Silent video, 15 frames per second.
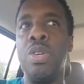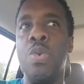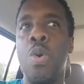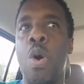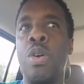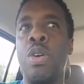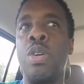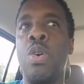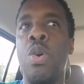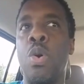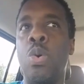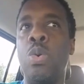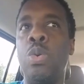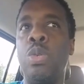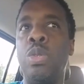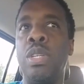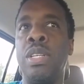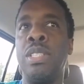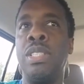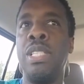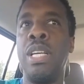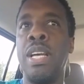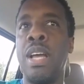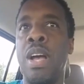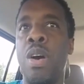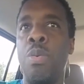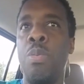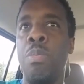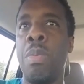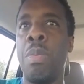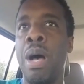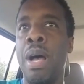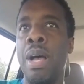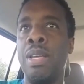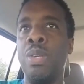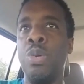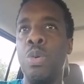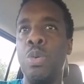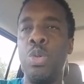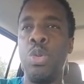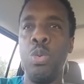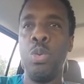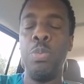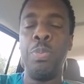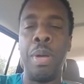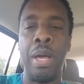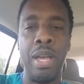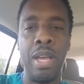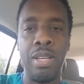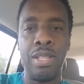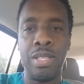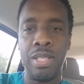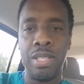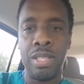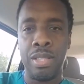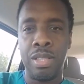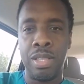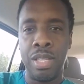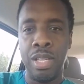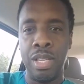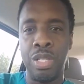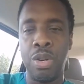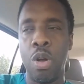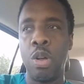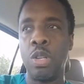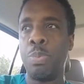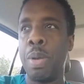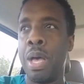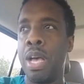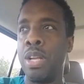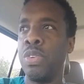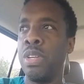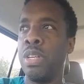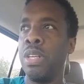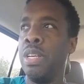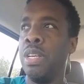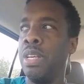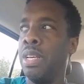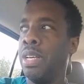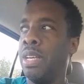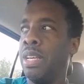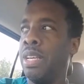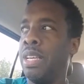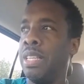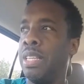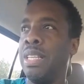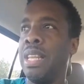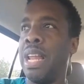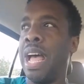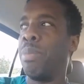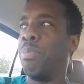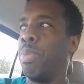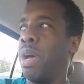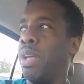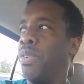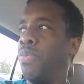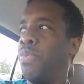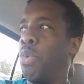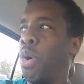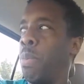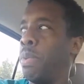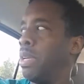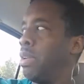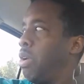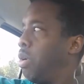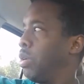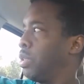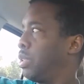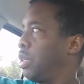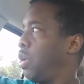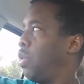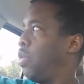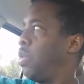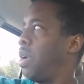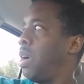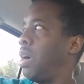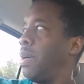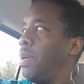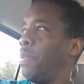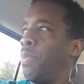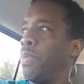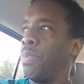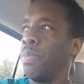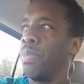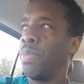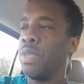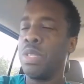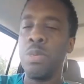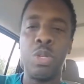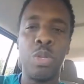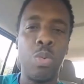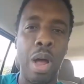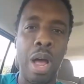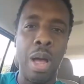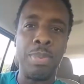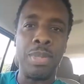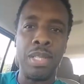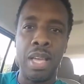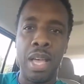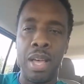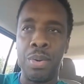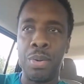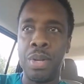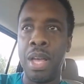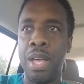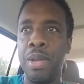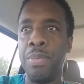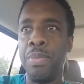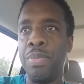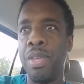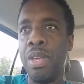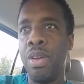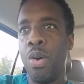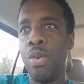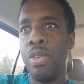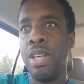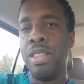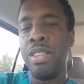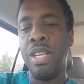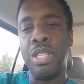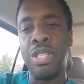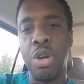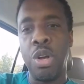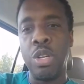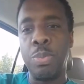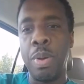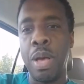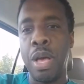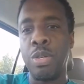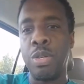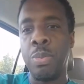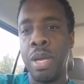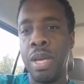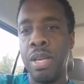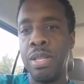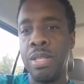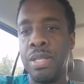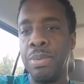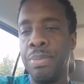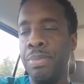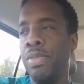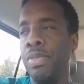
You all can go and check out my YouTube page, The Charles Patrick. Hit the like button for me and also uh, subscribe to that, okay? On that The Charles Patrick page.